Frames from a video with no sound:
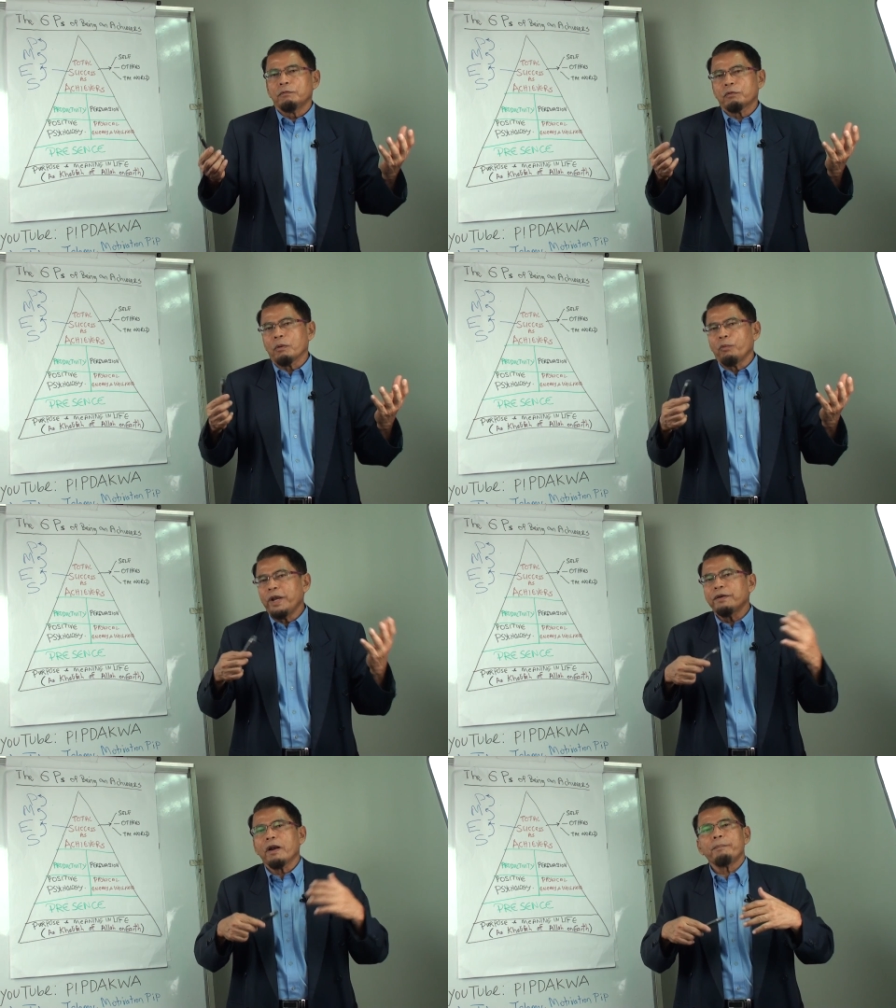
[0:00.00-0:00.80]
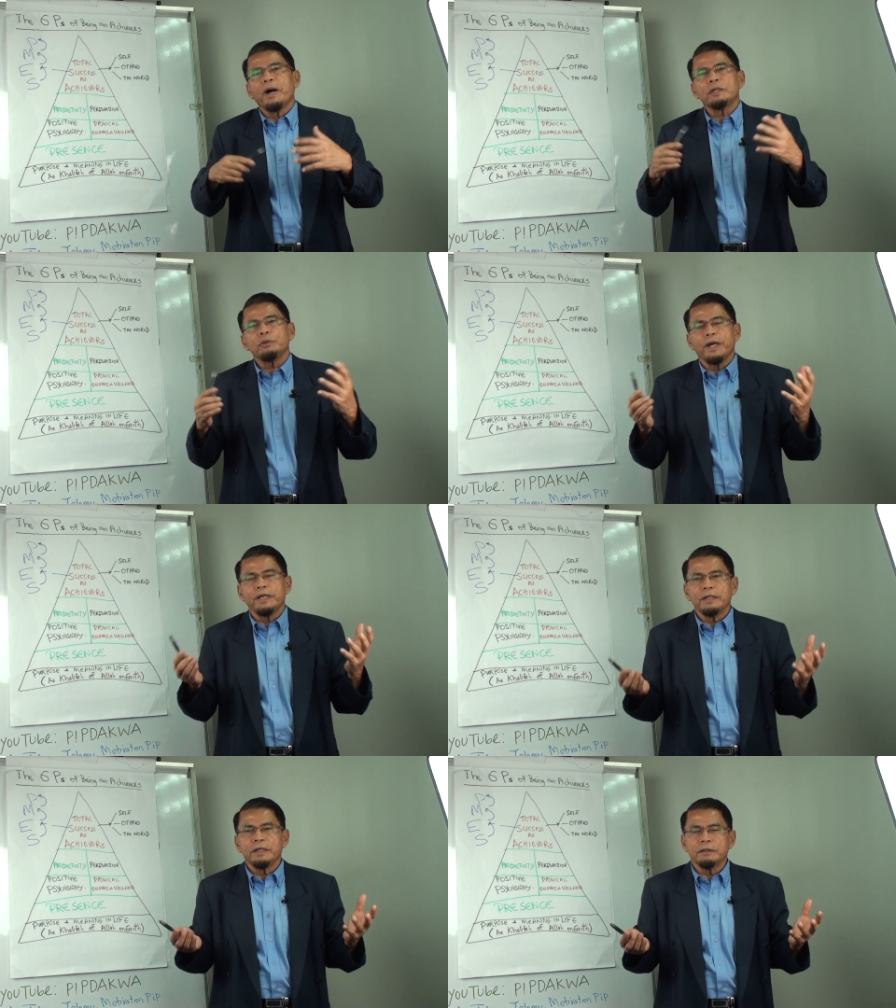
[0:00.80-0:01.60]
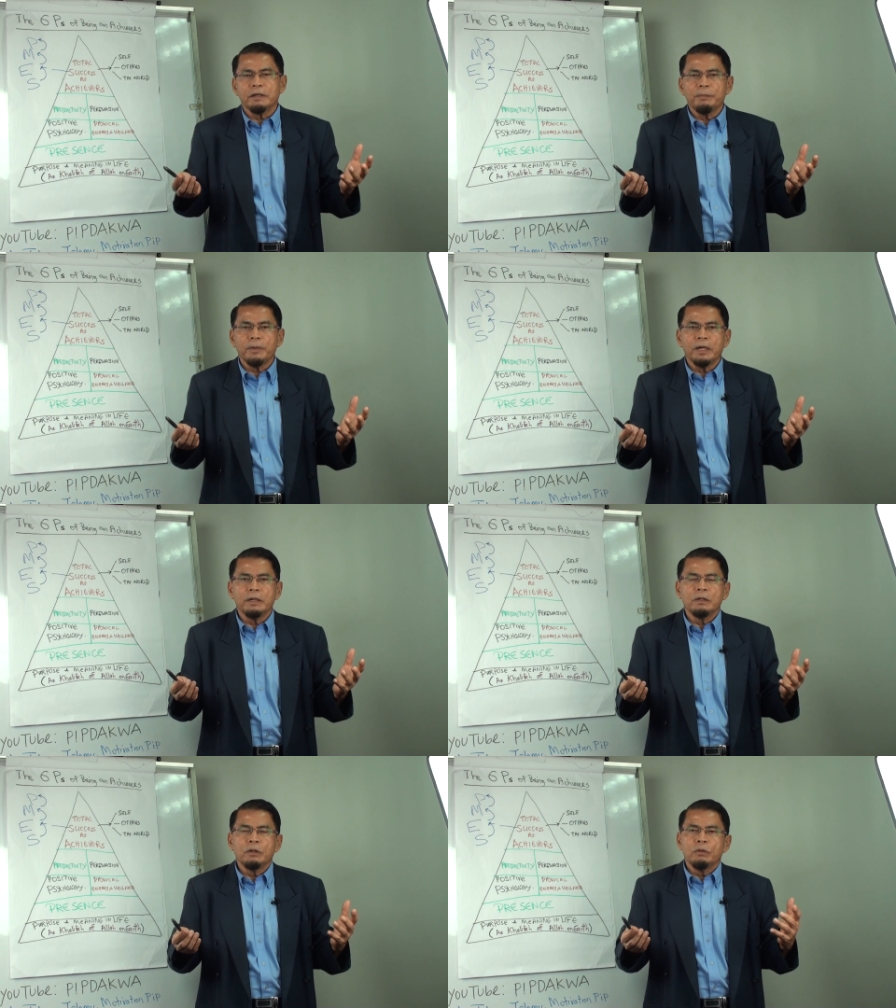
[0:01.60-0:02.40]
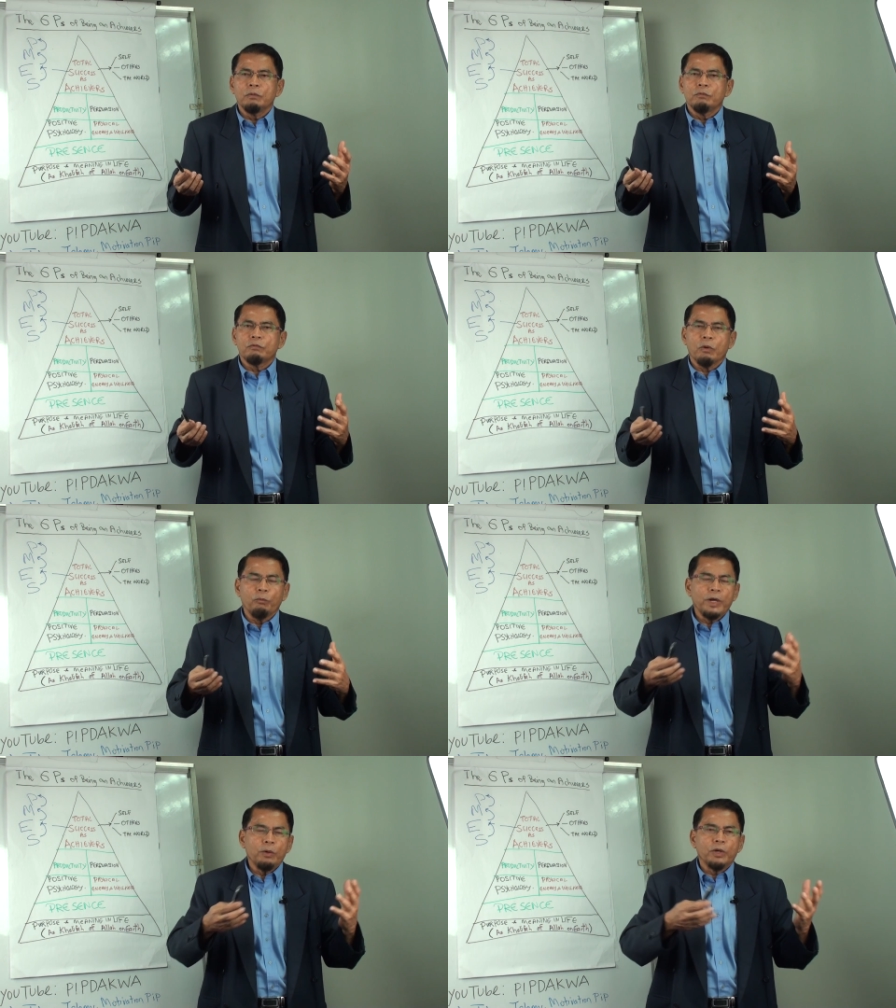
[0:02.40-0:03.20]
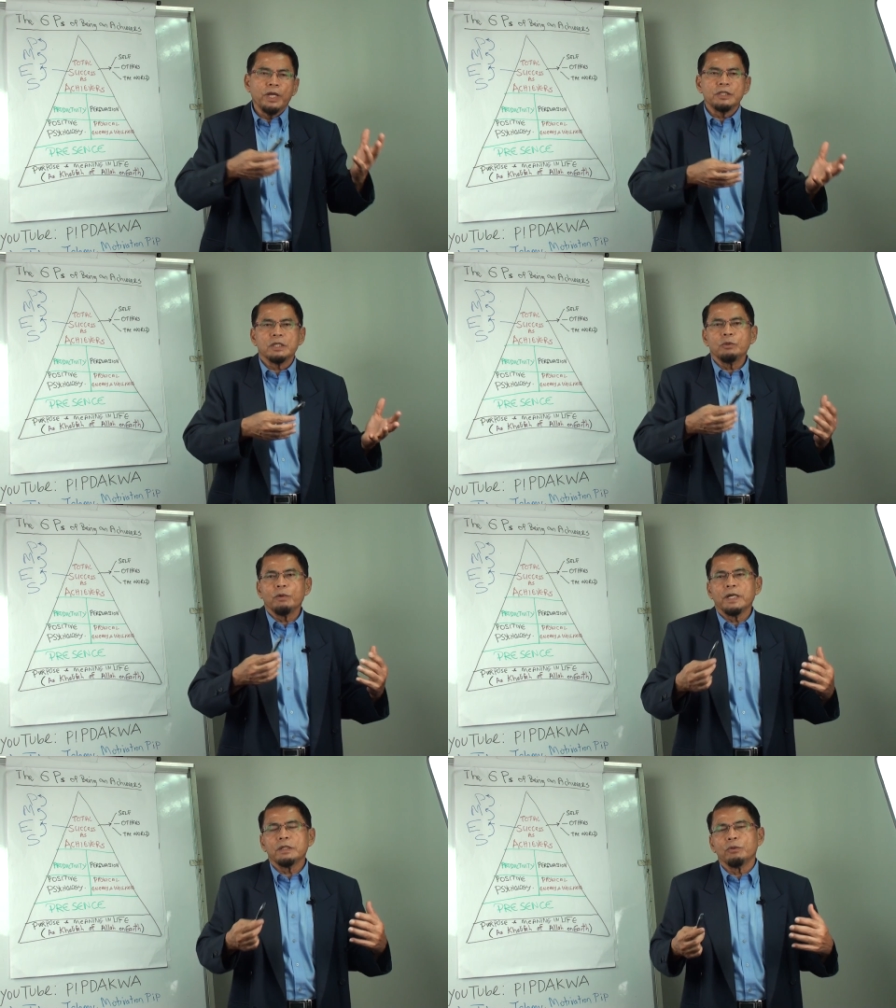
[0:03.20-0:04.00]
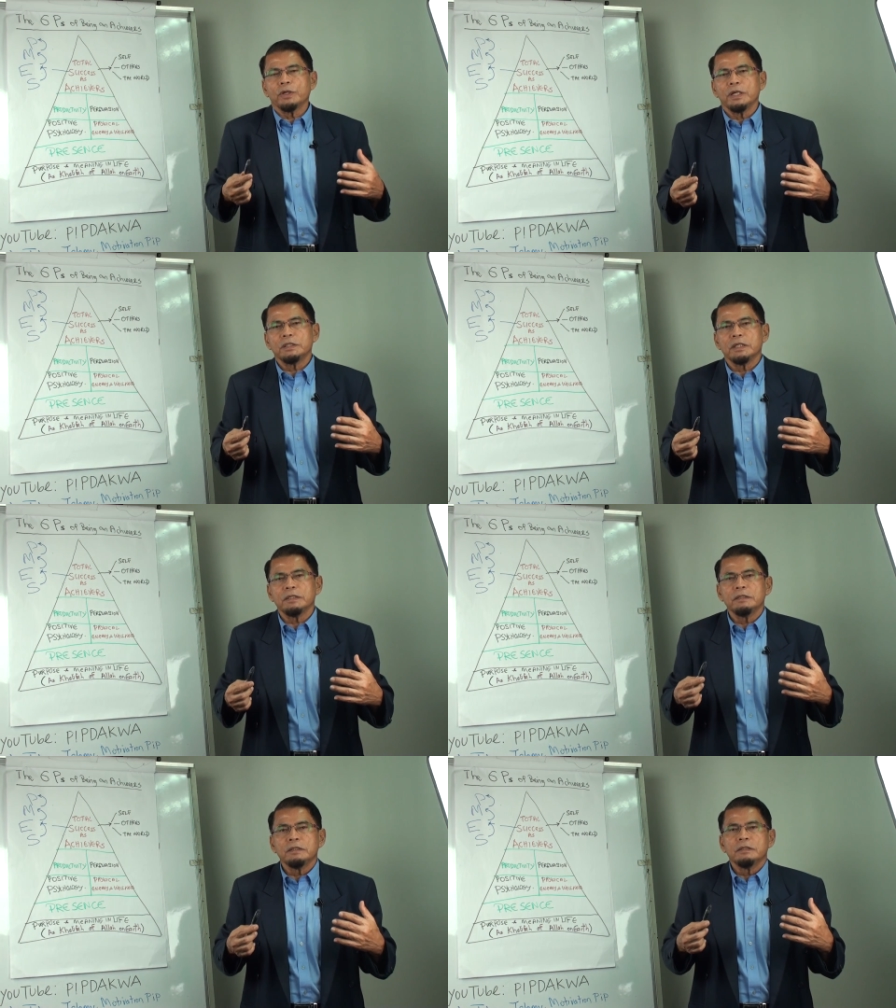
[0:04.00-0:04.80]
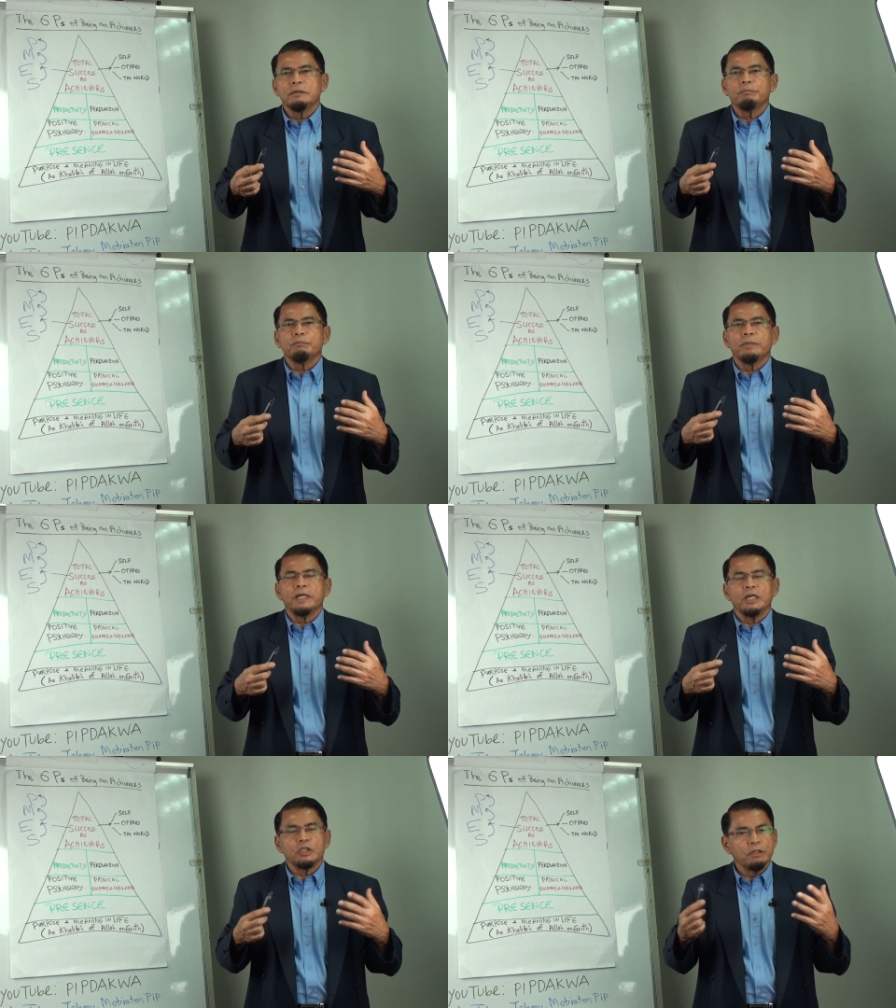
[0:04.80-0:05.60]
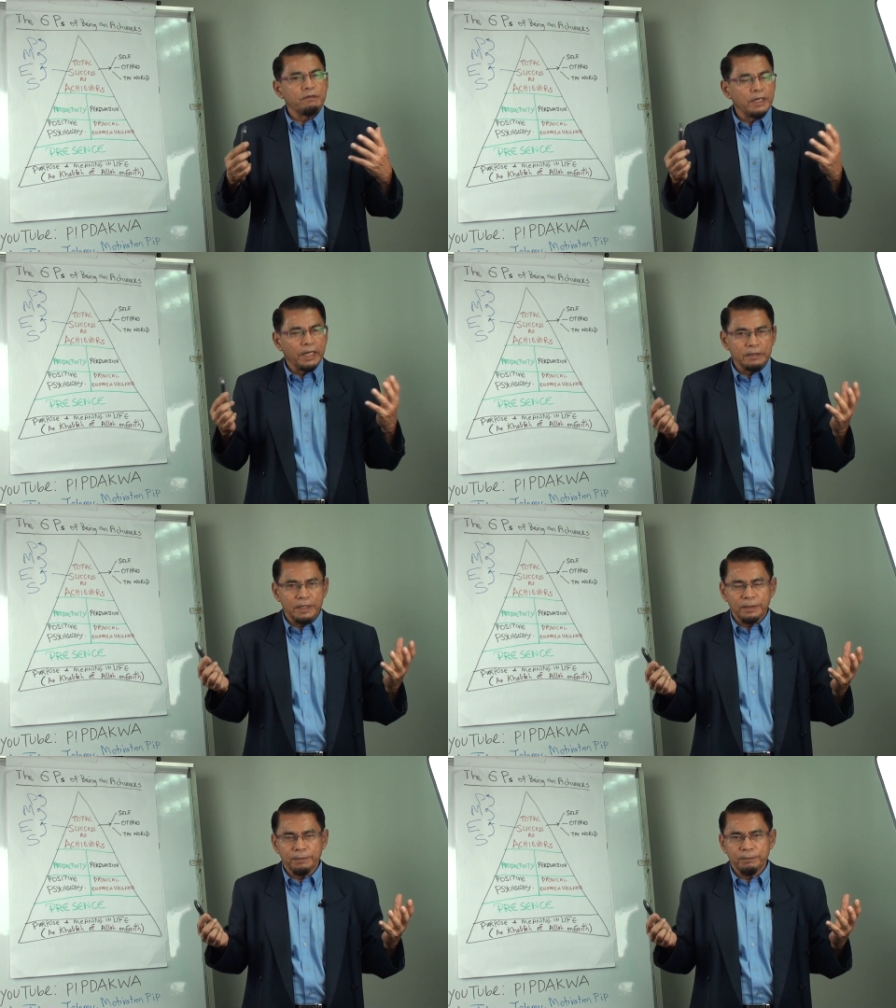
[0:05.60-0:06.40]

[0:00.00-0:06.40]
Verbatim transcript: from one drama to another drama, from one occasion to another occasion, but achieving nothing.